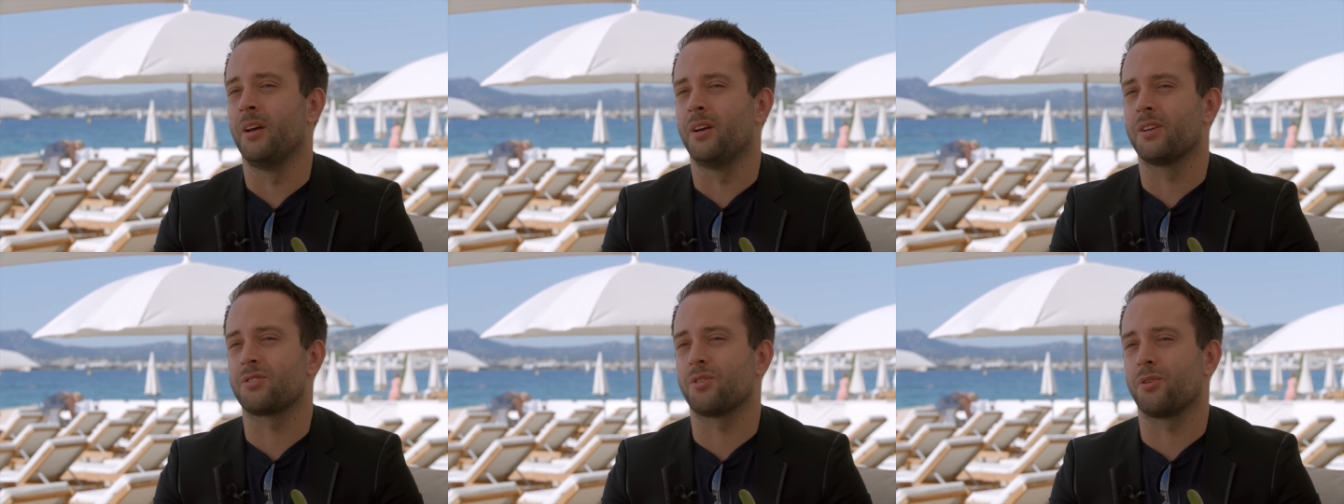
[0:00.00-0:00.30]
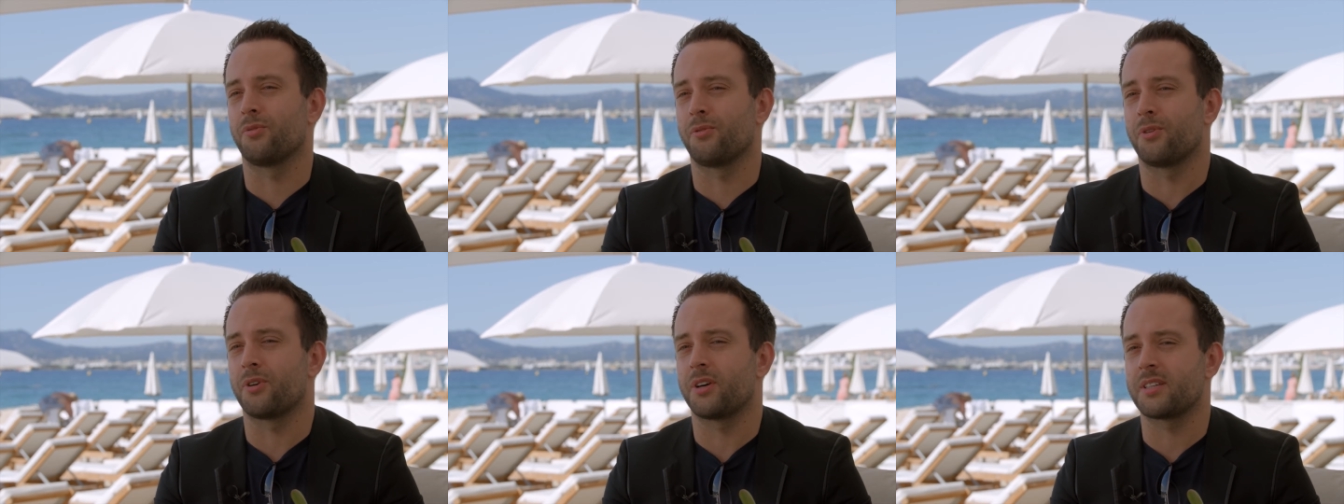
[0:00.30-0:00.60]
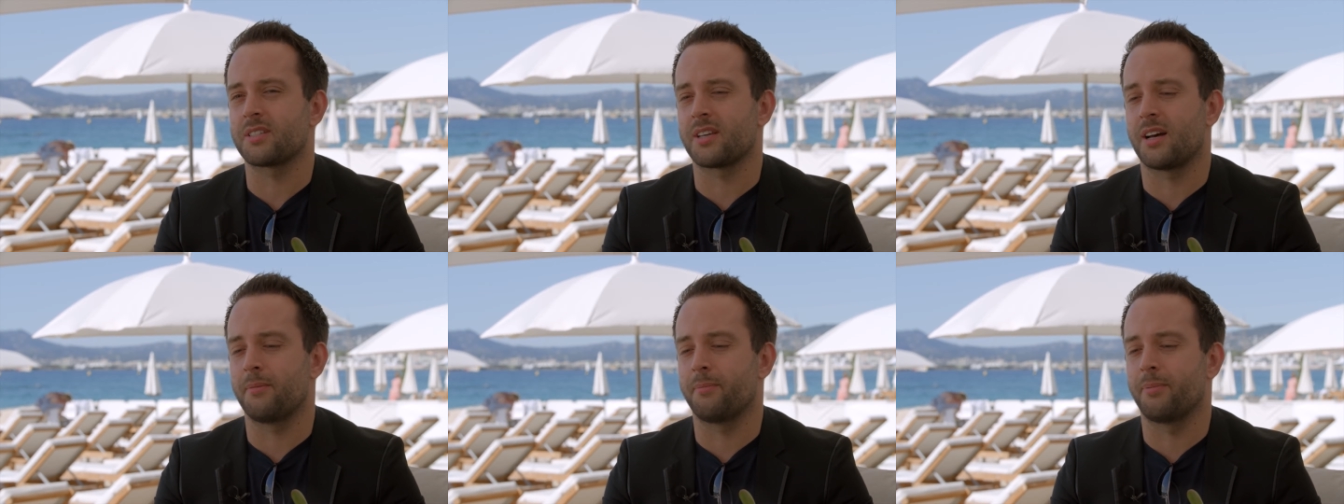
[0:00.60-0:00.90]
So for
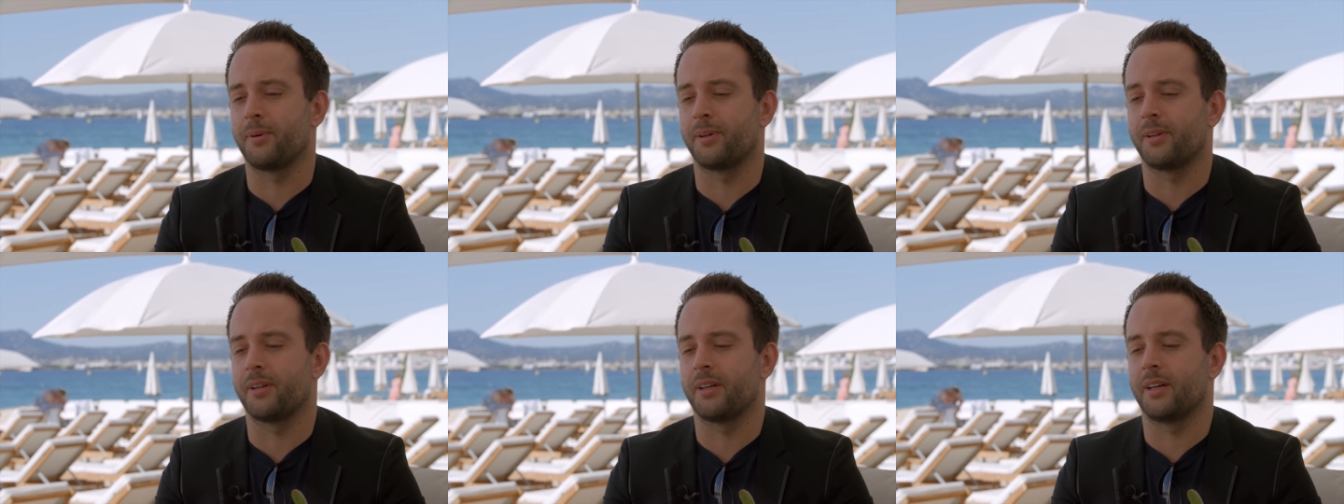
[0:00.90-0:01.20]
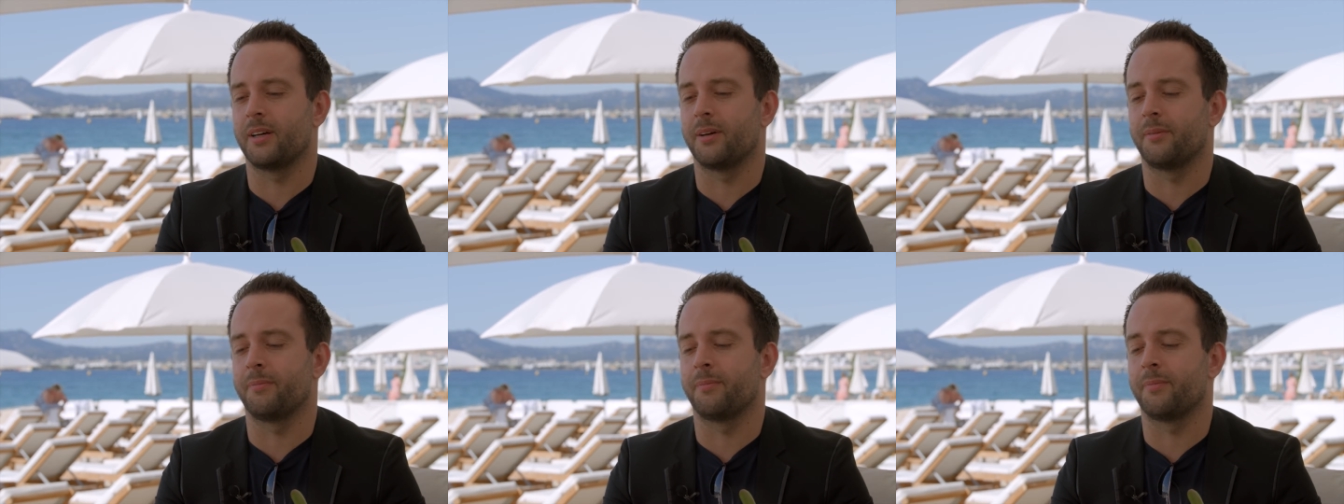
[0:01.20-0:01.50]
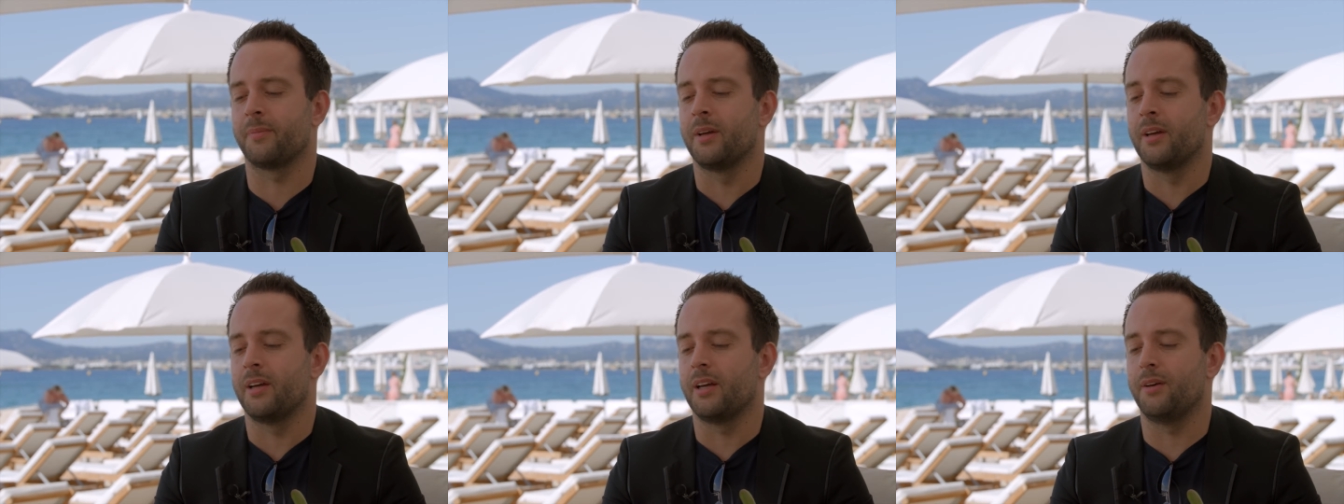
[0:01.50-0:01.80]
example,
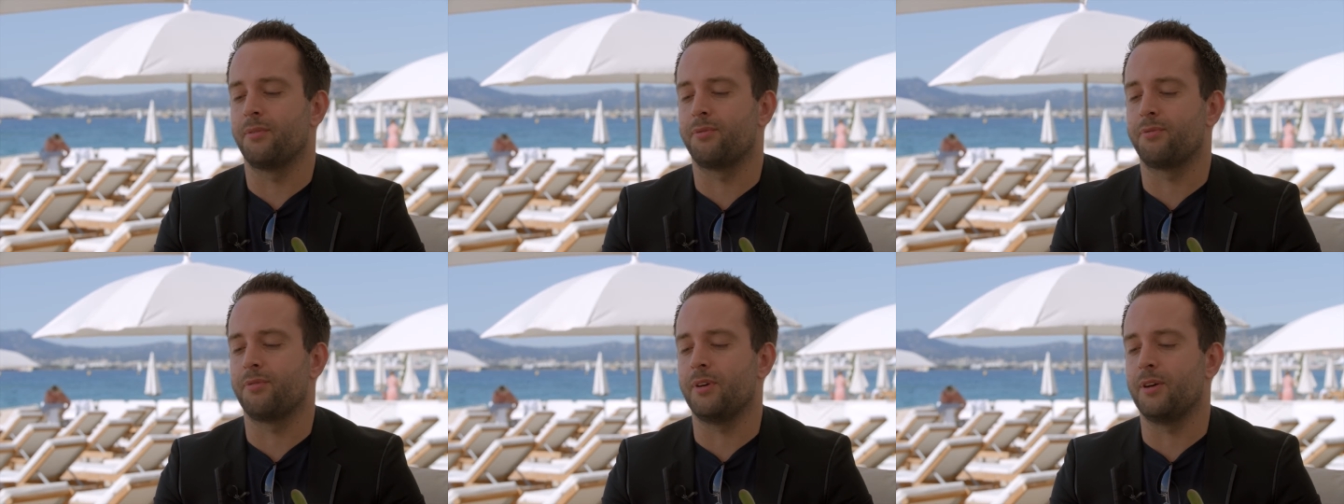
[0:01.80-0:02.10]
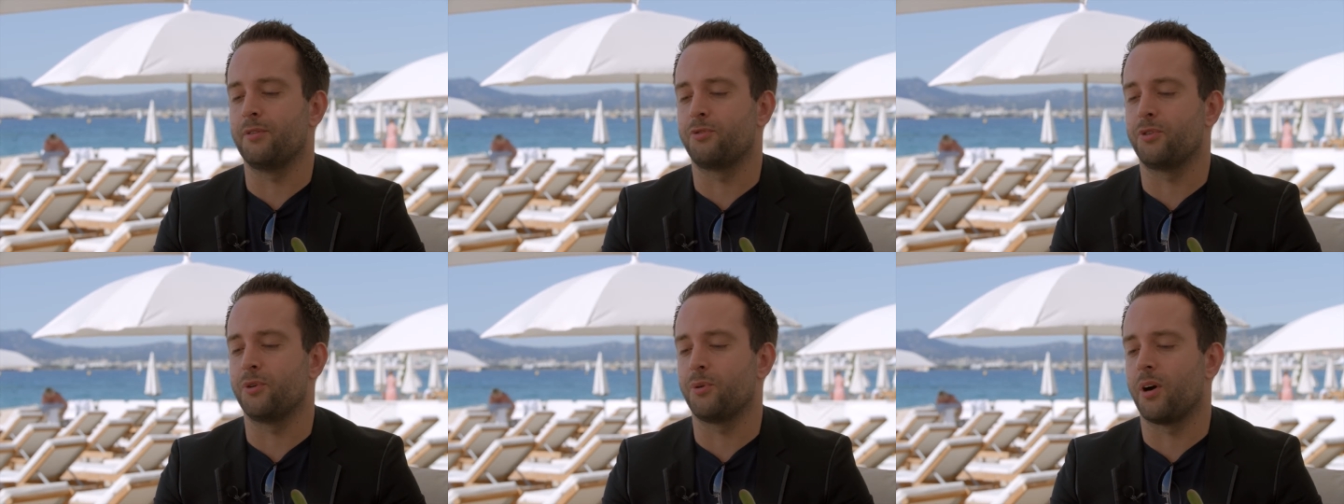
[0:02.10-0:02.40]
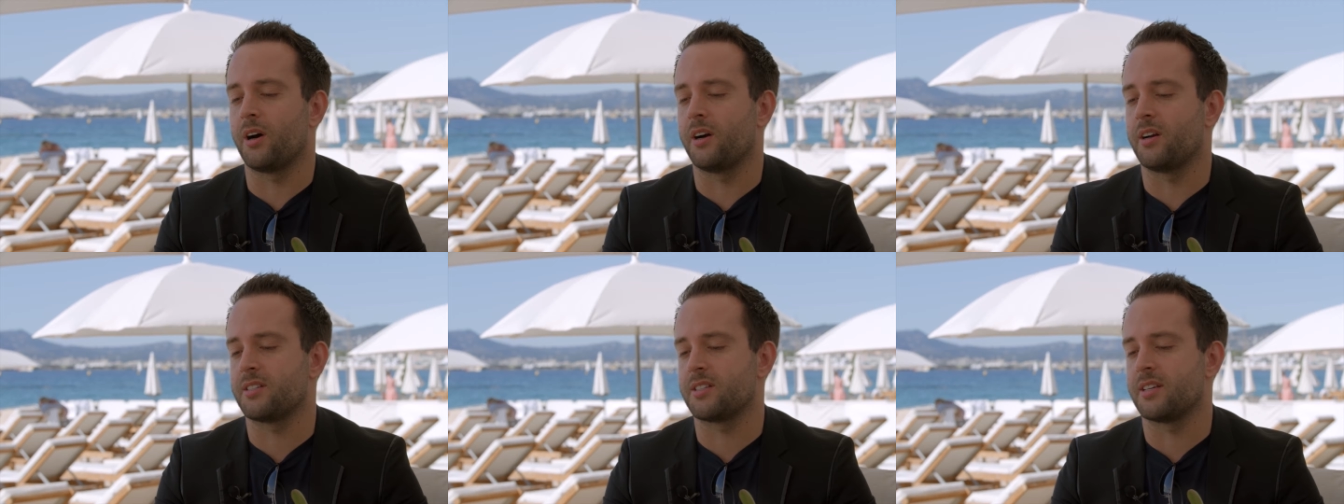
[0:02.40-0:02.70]
if you
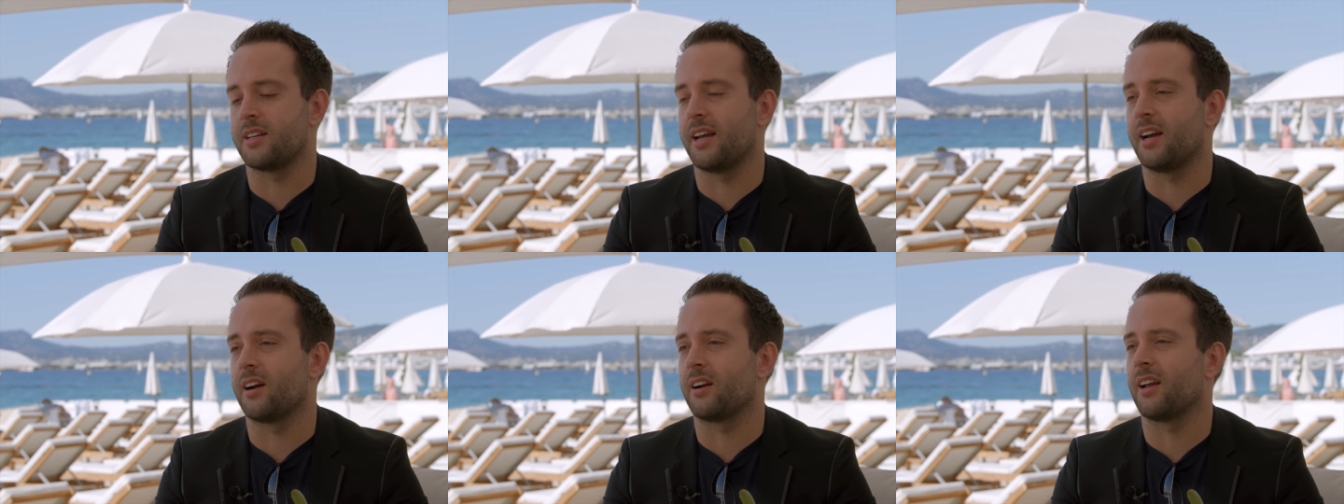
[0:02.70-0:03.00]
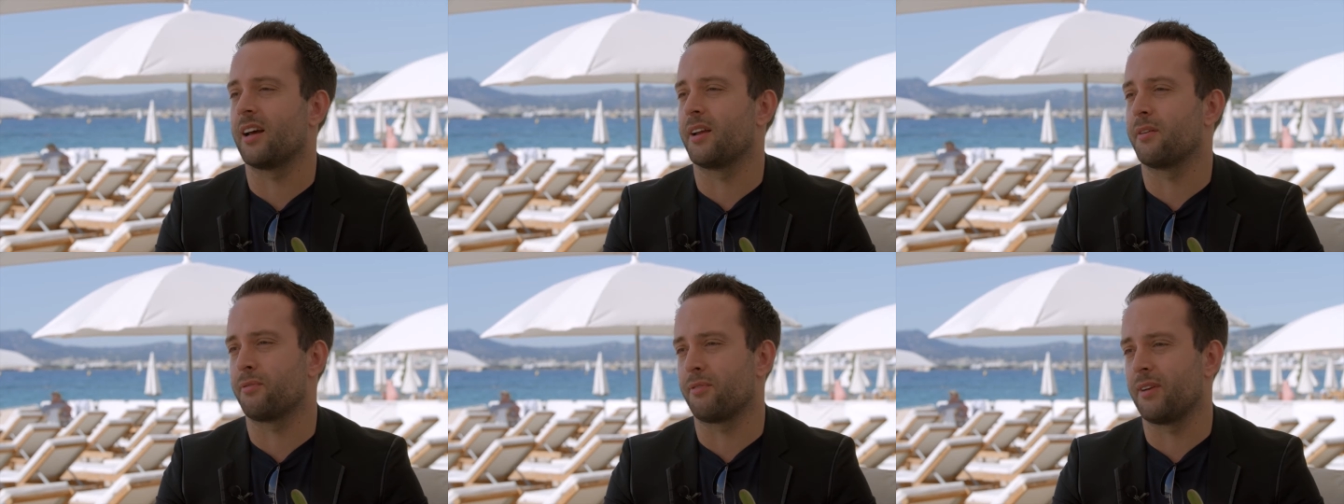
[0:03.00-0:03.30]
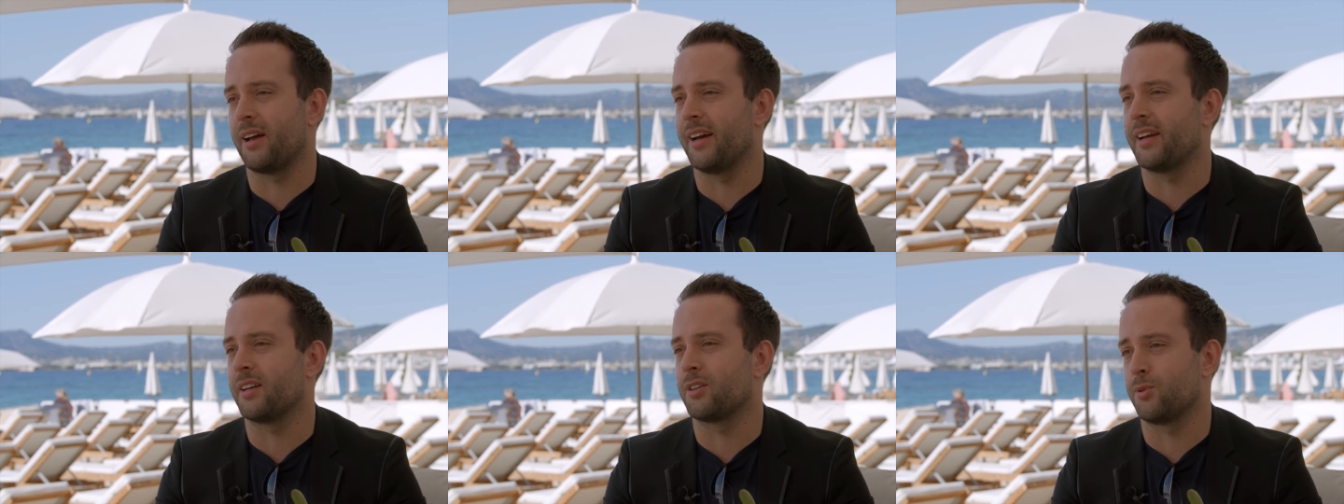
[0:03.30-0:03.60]
are as an airline
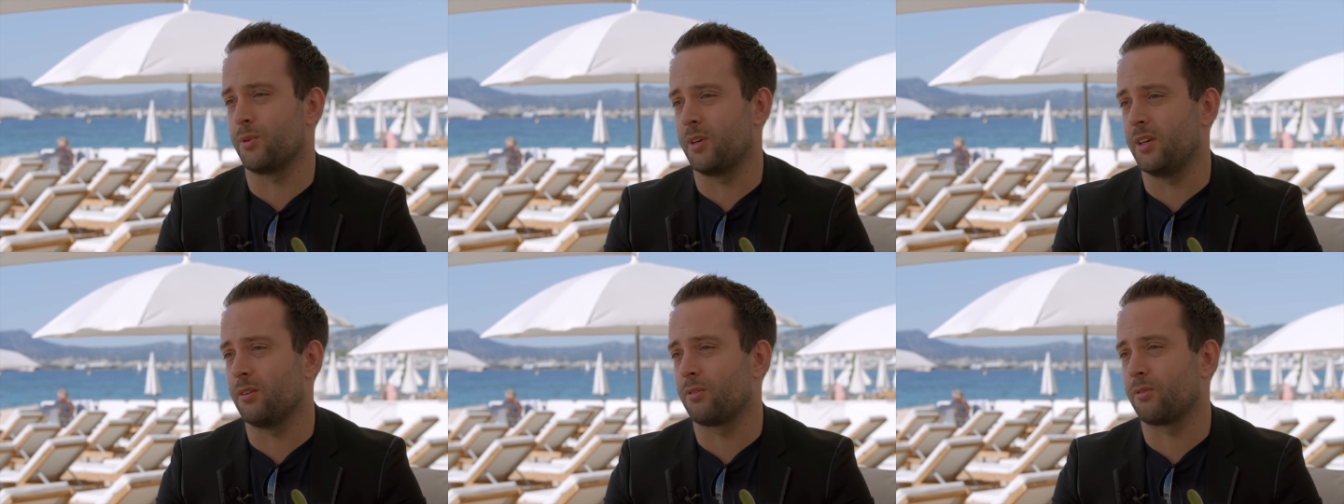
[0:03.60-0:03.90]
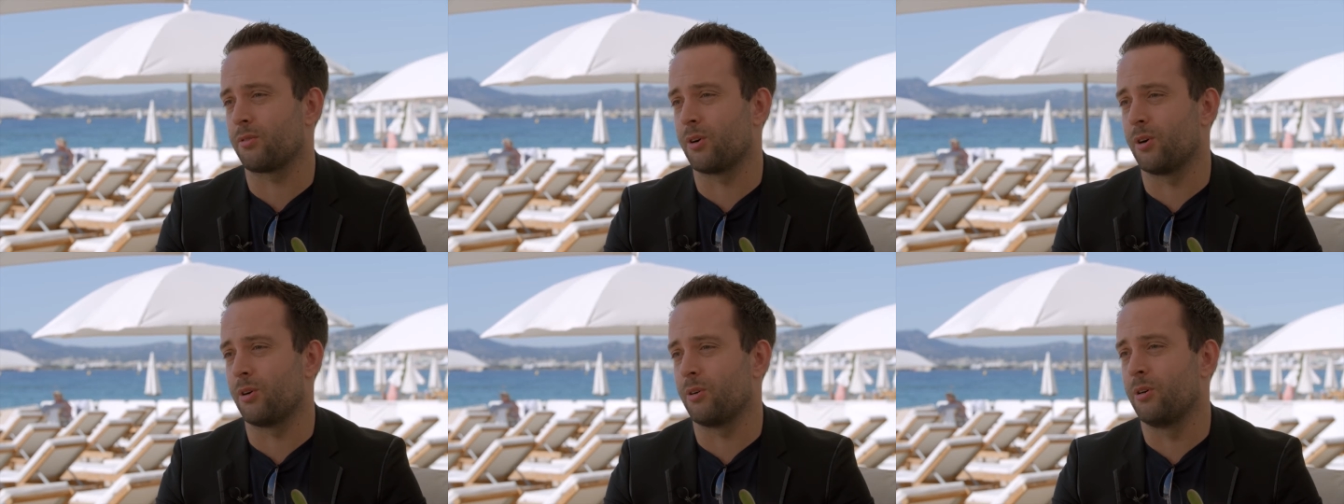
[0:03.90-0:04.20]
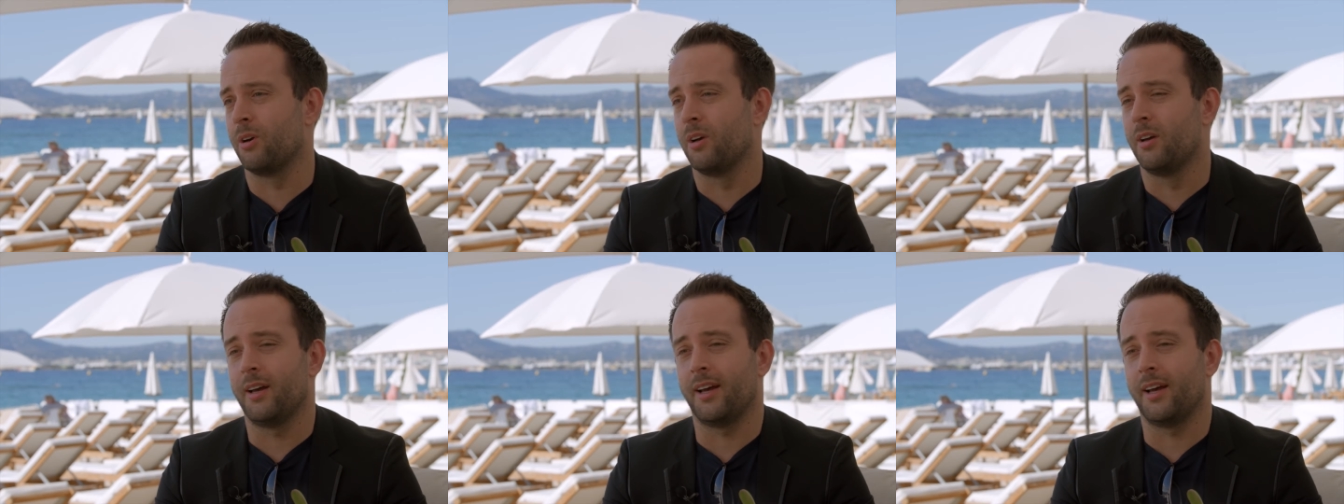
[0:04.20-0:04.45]
flying to Heathrow